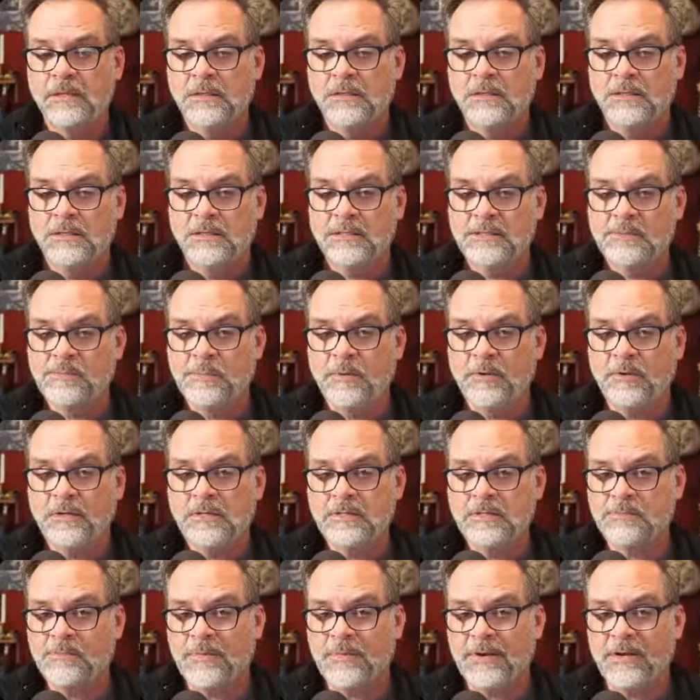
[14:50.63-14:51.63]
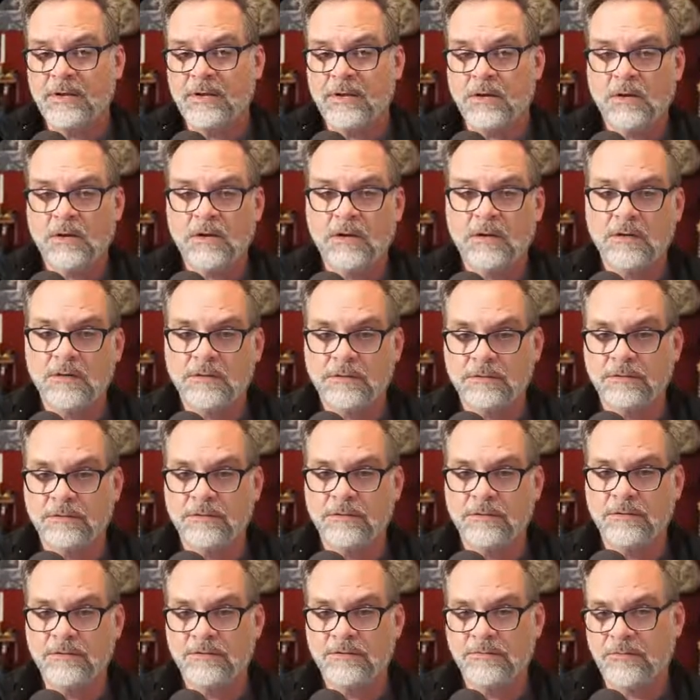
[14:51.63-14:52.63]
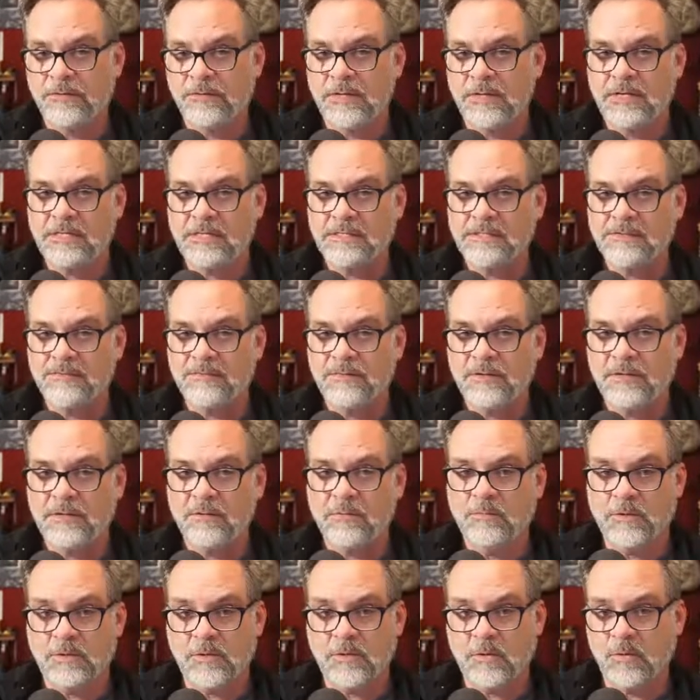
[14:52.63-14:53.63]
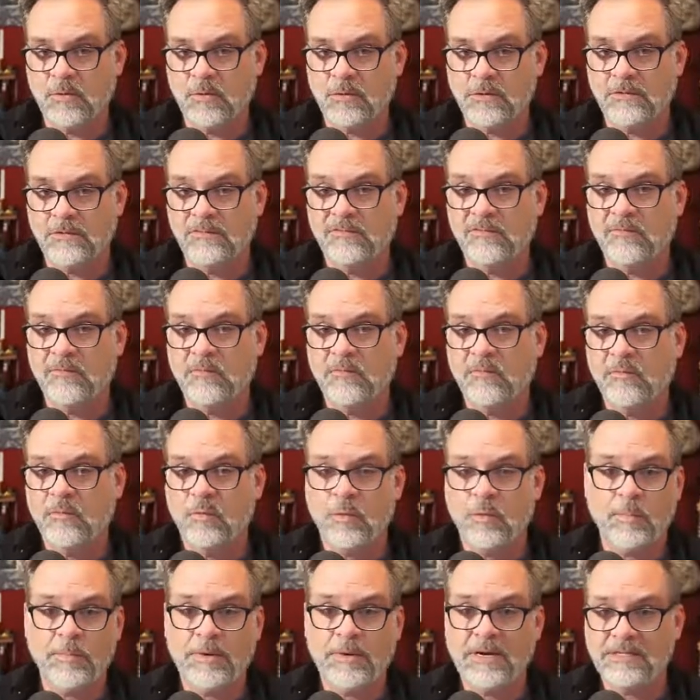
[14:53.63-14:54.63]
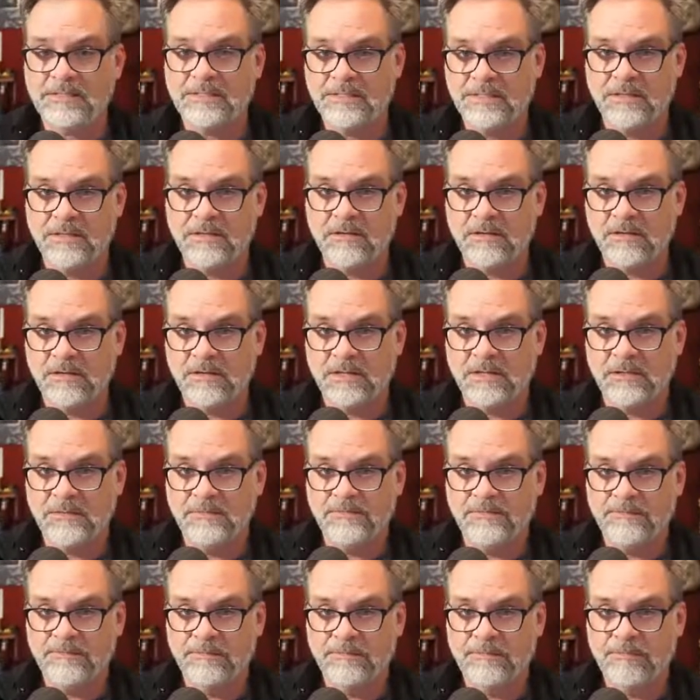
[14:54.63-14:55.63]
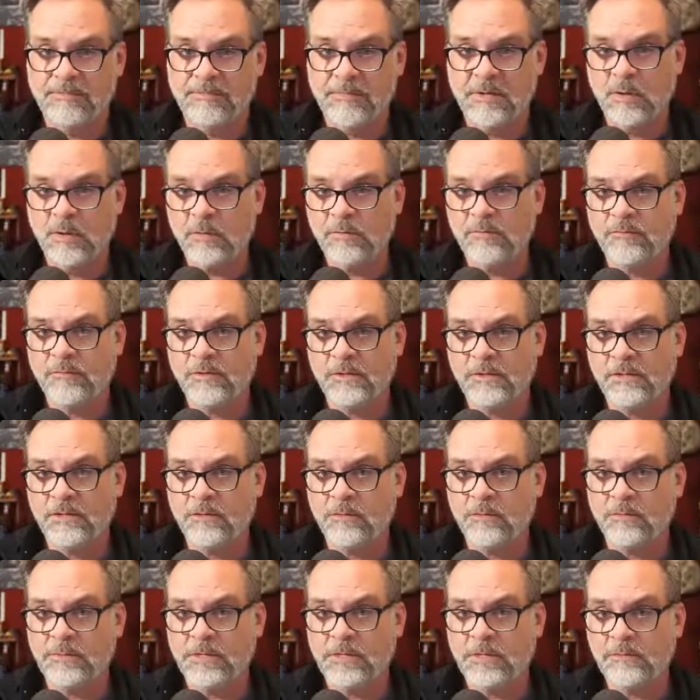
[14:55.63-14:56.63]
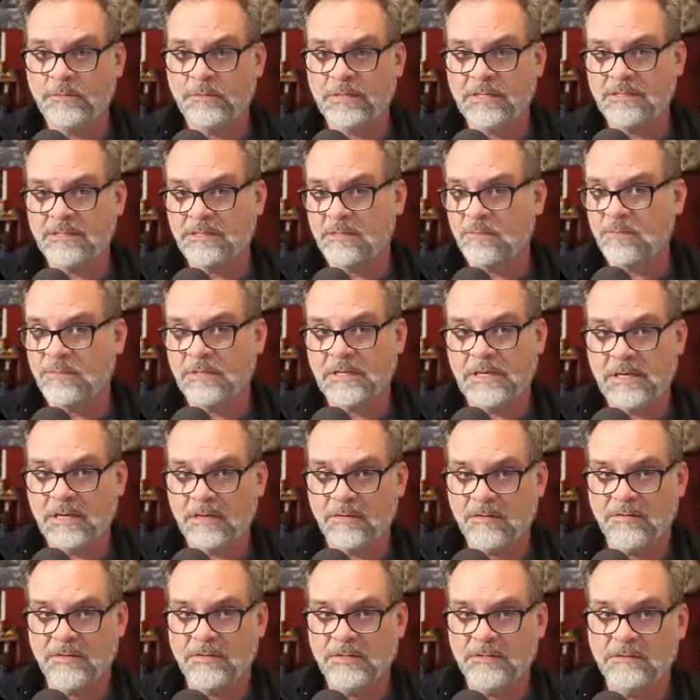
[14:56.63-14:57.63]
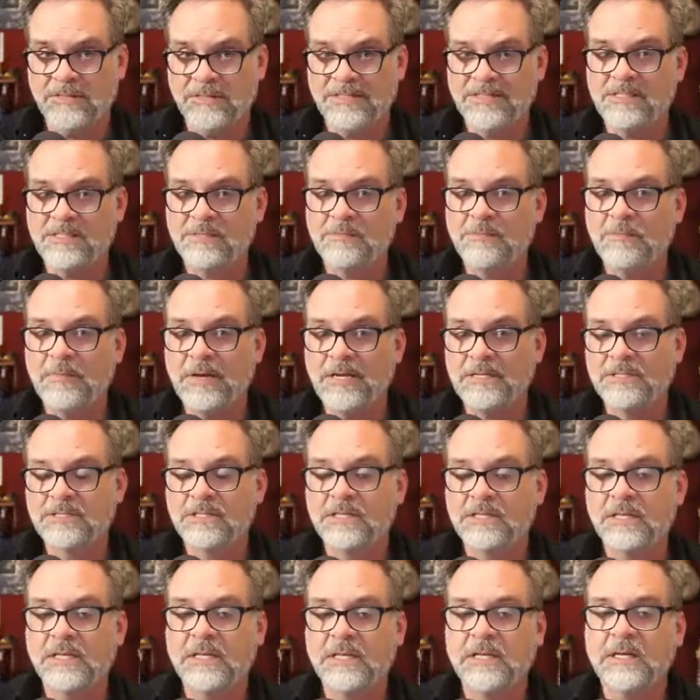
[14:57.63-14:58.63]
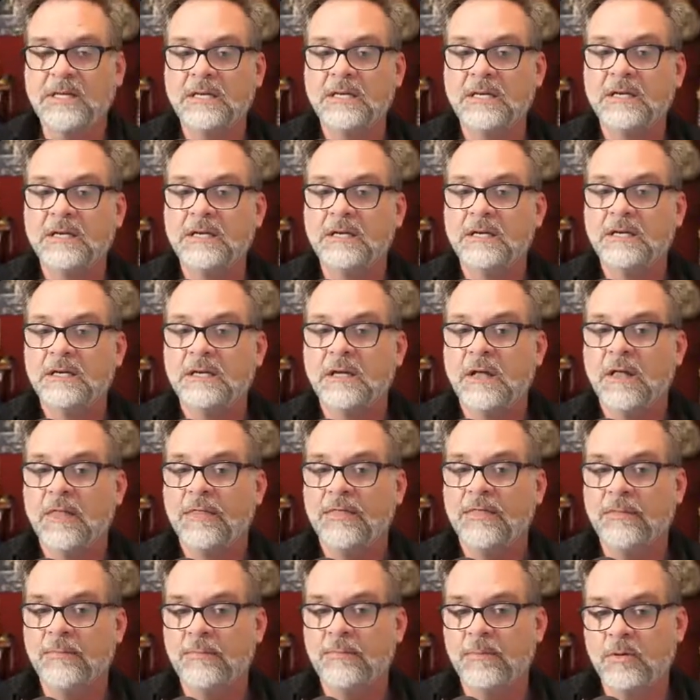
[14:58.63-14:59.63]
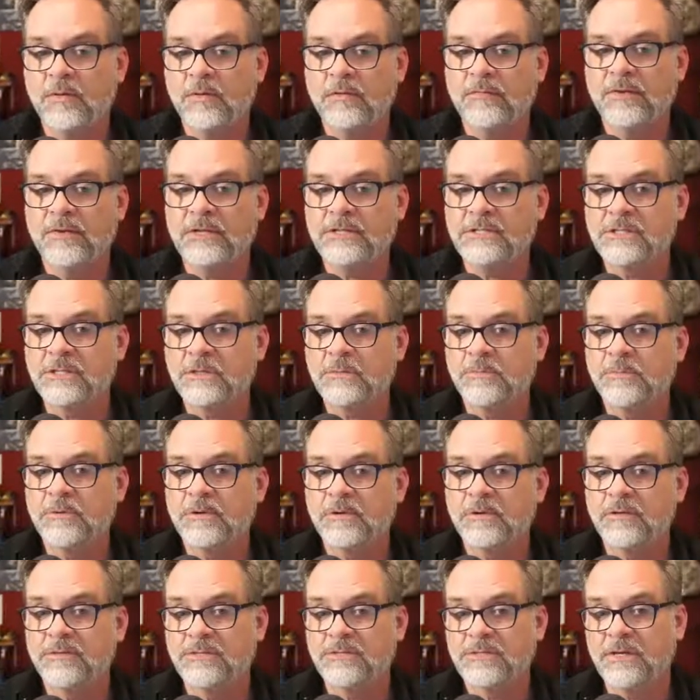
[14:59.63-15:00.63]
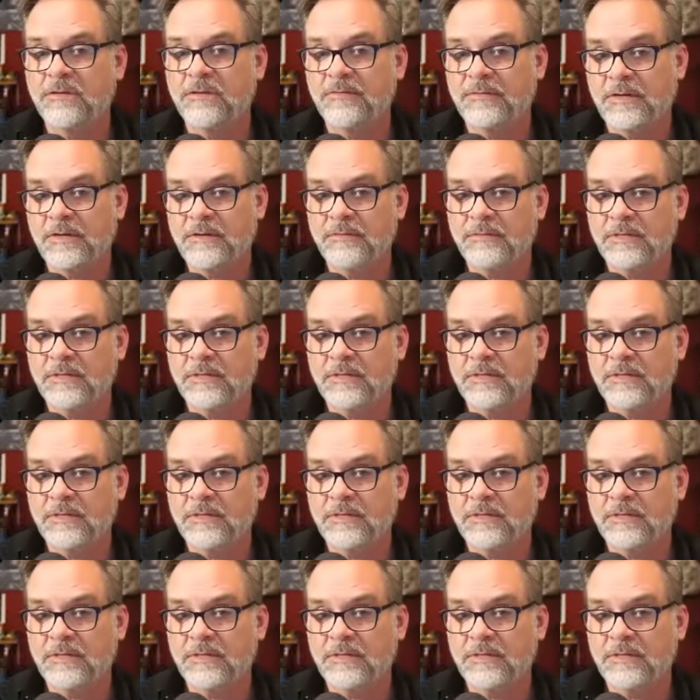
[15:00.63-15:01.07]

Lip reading: This book is my hard-earned philosophy recorded for posterity. Hopefully you'll be able to get something out of it, especially the motivation to put yourself out